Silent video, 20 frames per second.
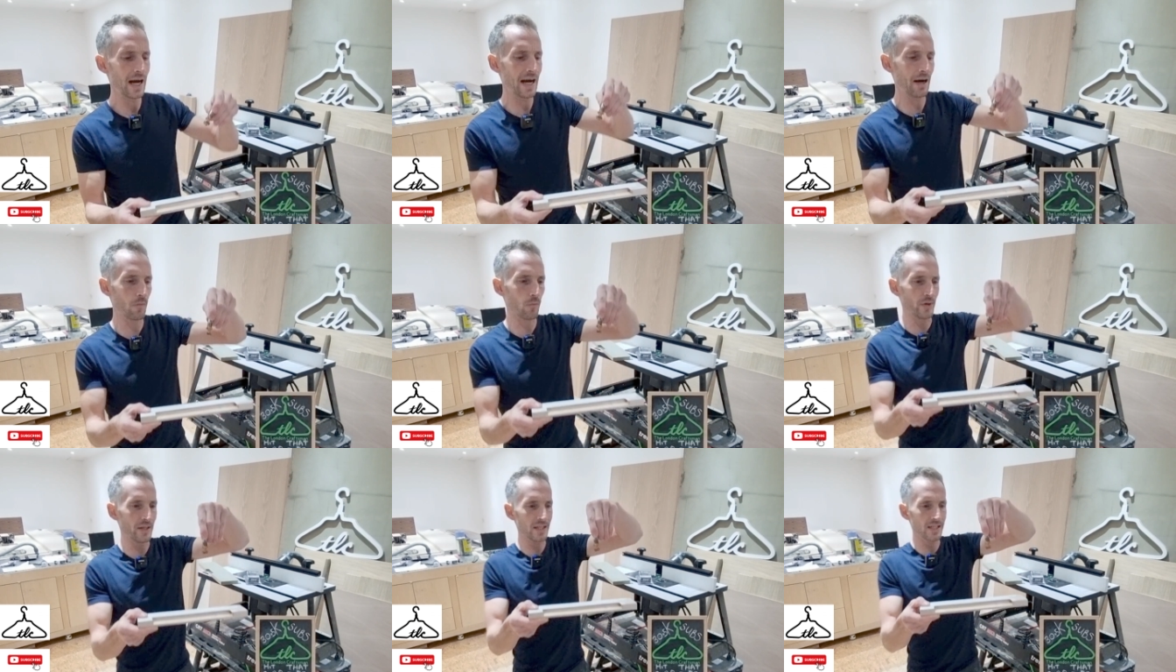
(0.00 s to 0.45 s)

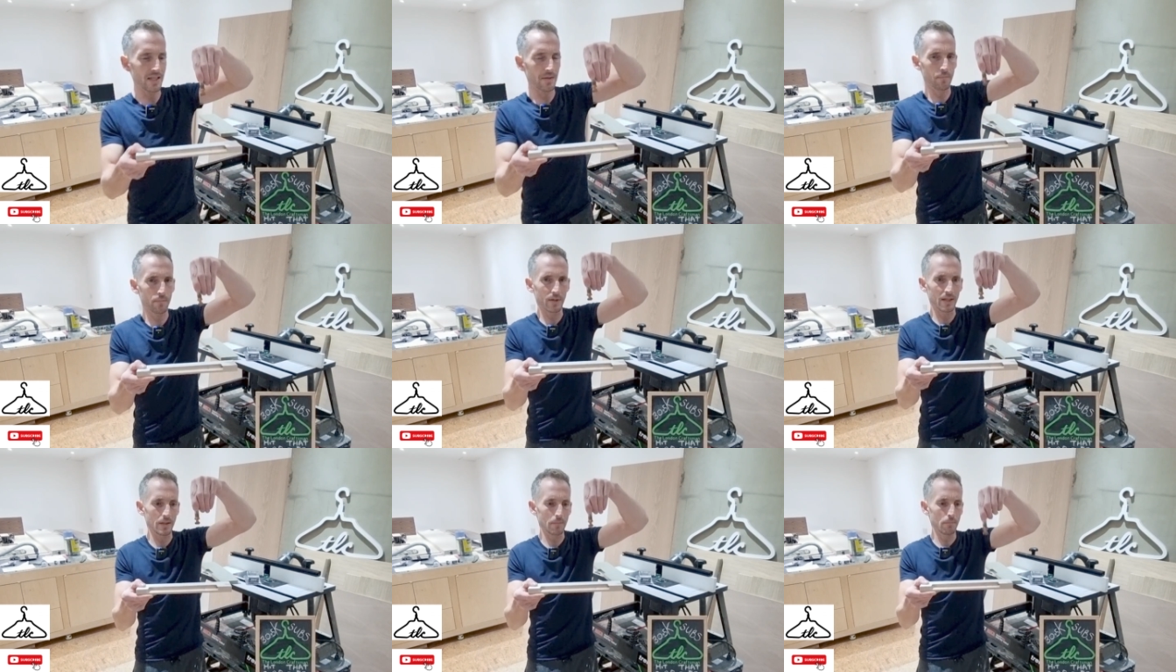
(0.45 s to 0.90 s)
and we
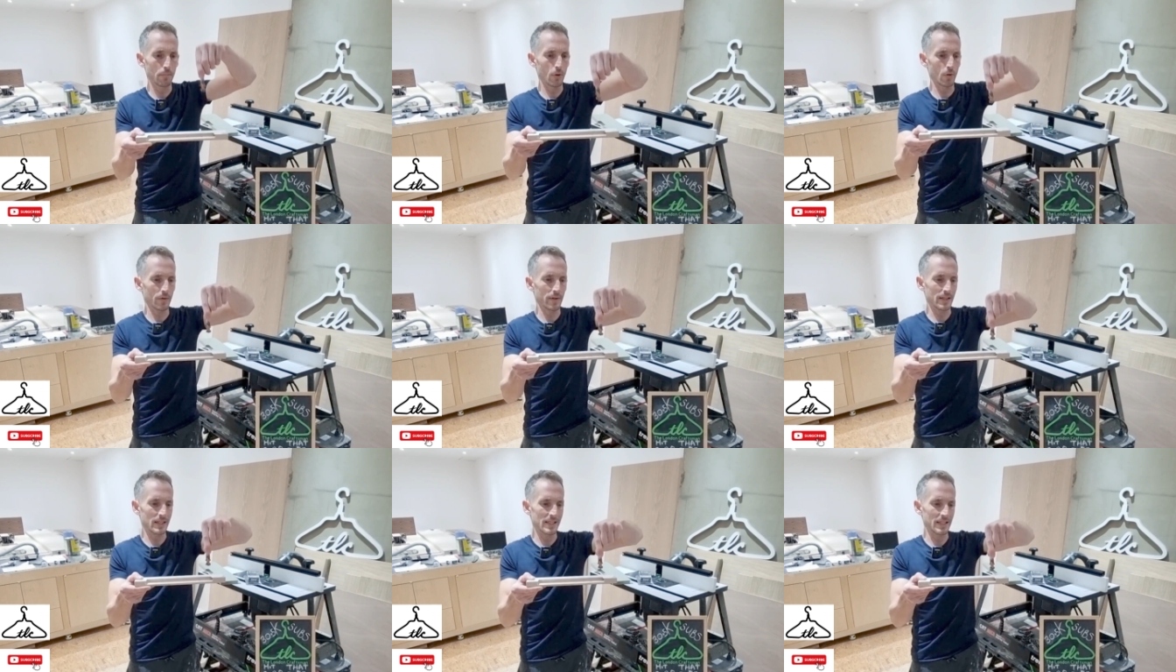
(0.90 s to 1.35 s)
simply
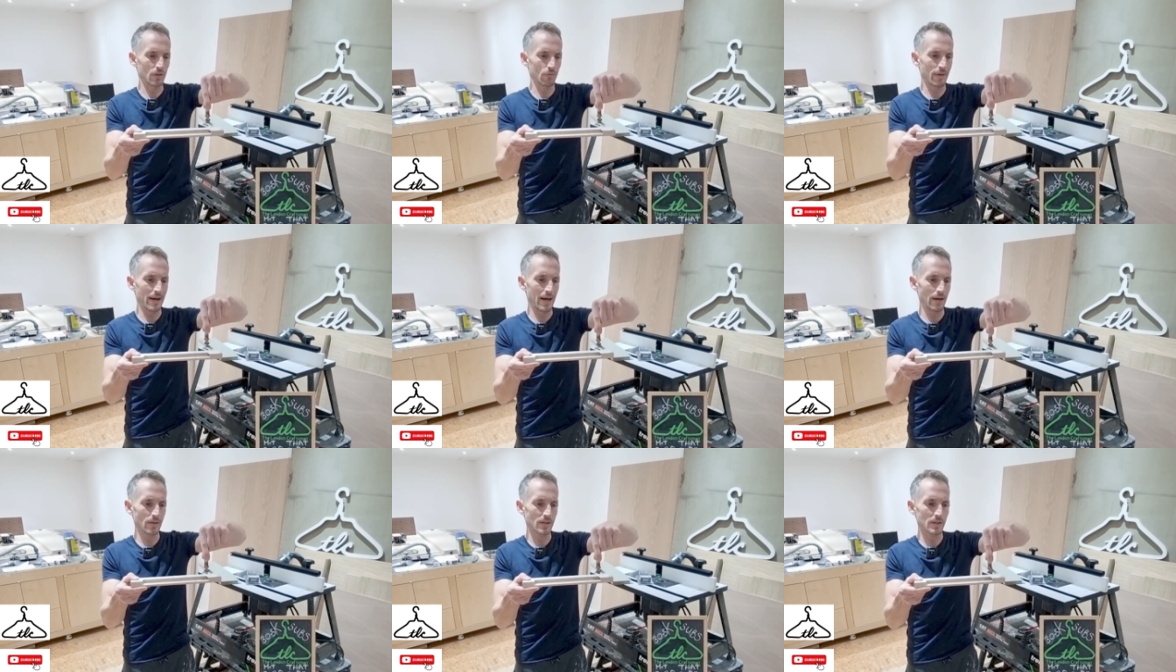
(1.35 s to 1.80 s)
put this in a
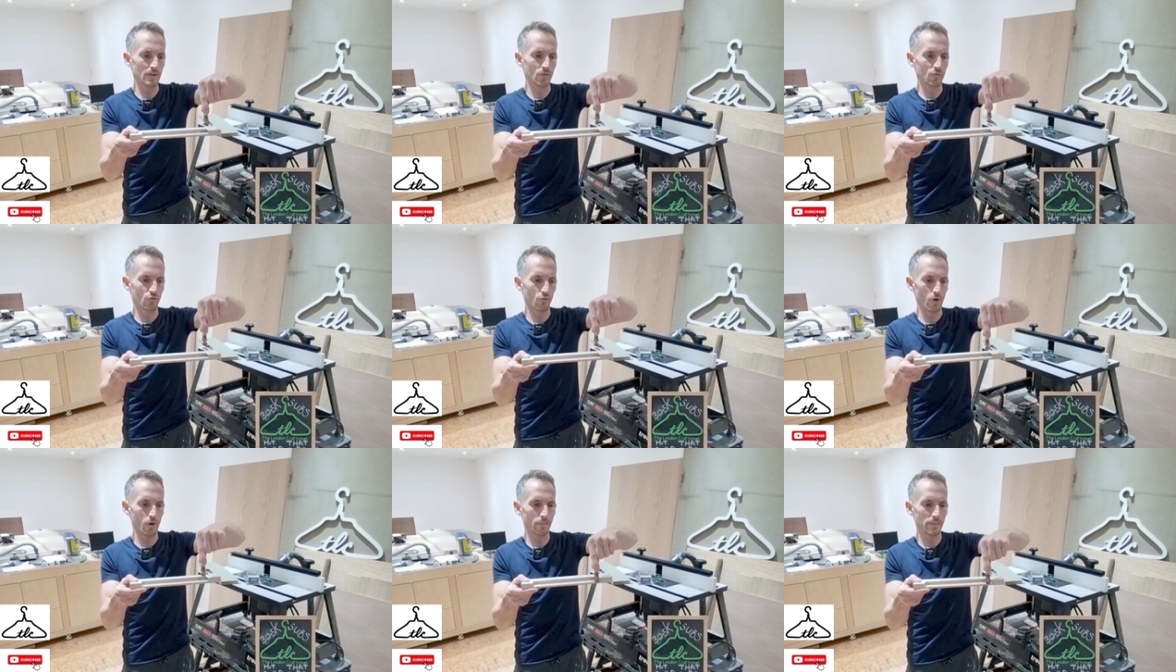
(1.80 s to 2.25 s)
router,
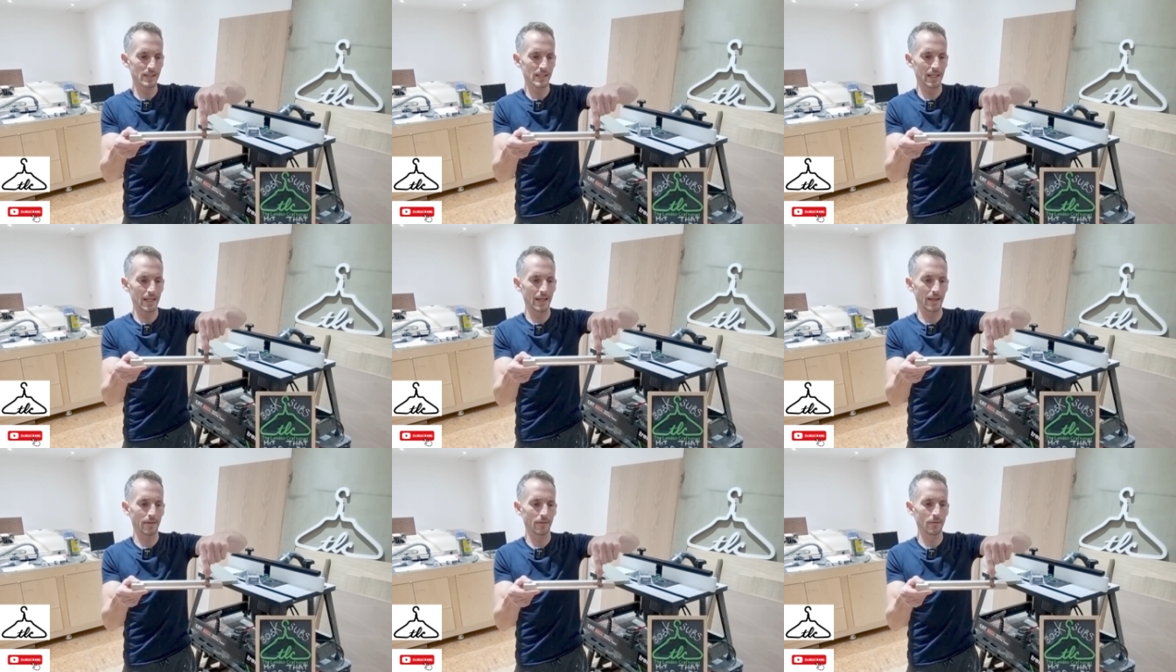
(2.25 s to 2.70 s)
dropped
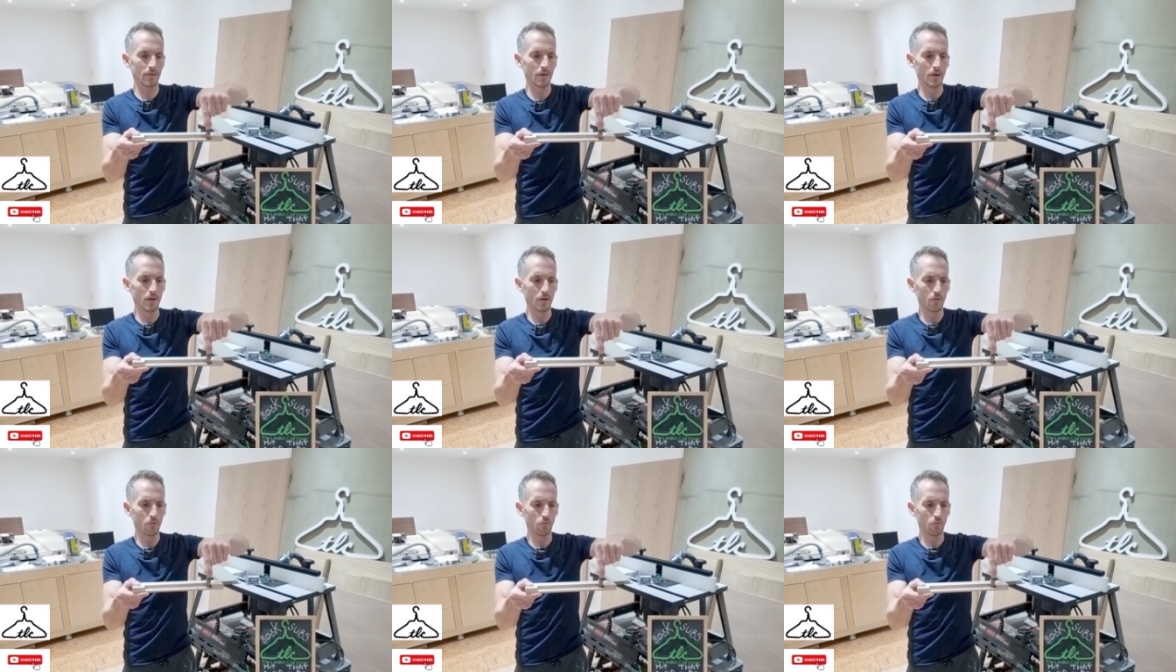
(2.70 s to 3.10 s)
it in,